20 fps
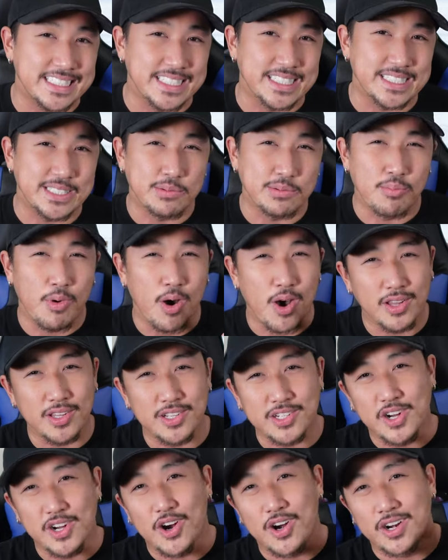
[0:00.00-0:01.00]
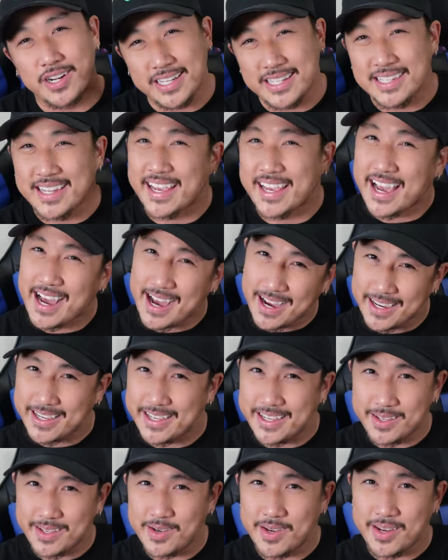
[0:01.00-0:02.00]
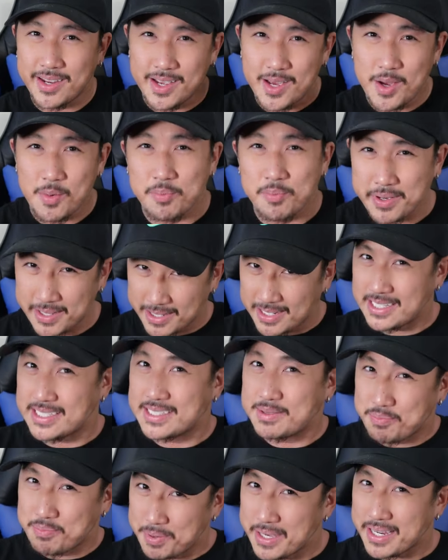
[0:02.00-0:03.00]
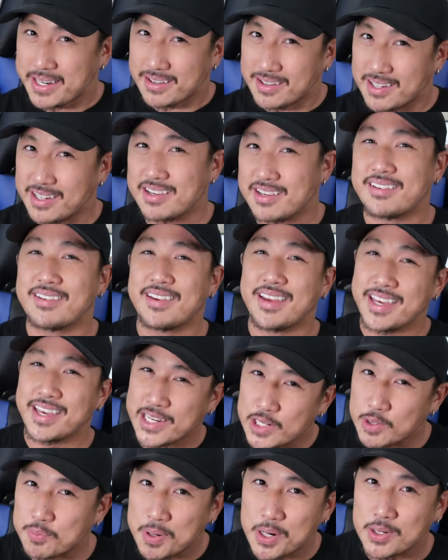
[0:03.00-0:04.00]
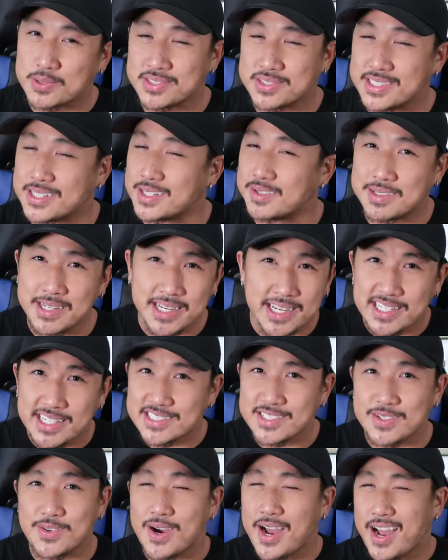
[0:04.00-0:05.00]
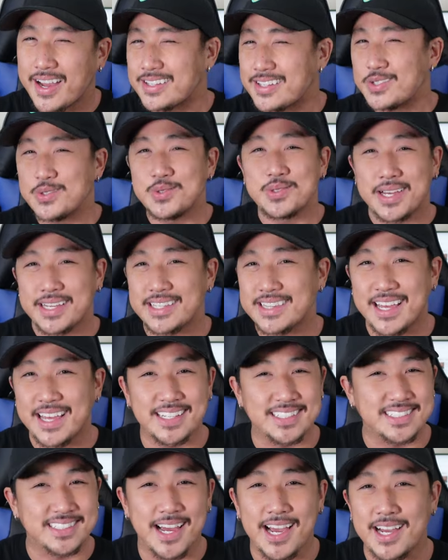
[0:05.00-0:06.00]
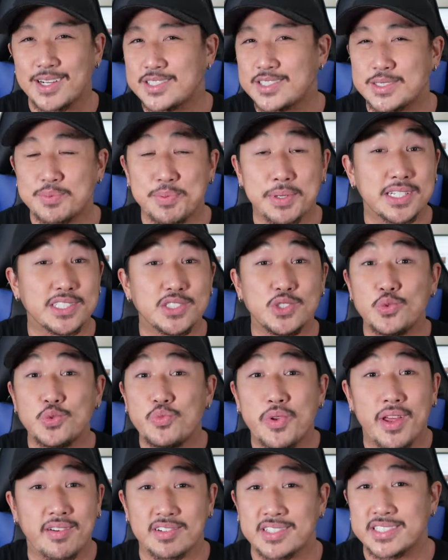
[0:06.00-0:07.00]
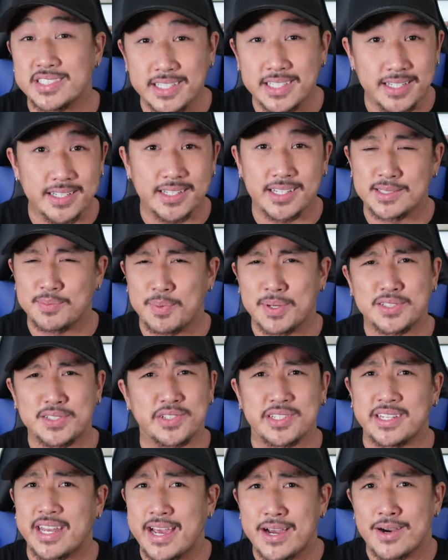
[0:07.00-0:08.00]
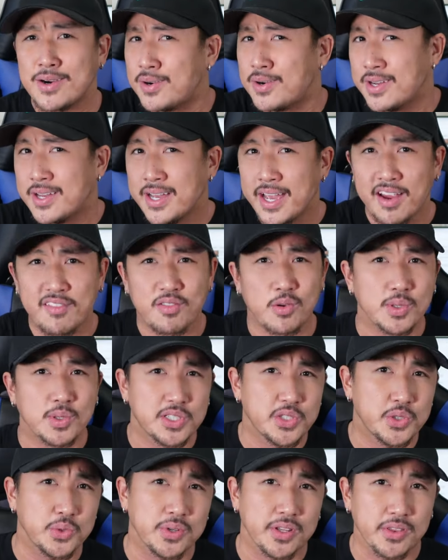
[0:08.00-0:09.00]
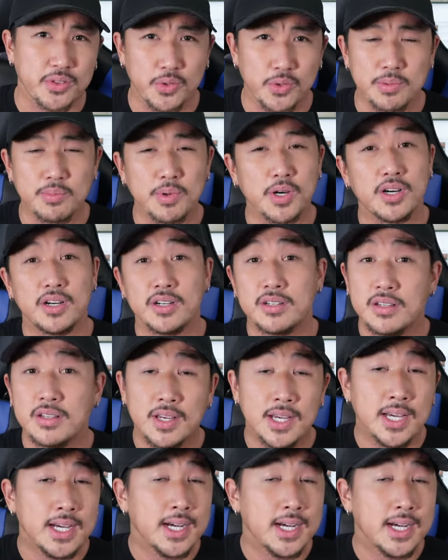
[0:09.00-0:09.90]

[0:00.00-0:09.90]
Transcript: a smaller guard in, like, height, but he's bigger, and he'll post up. So I do like that style just because you never see it, especially now everyone's shooting a 3-ball.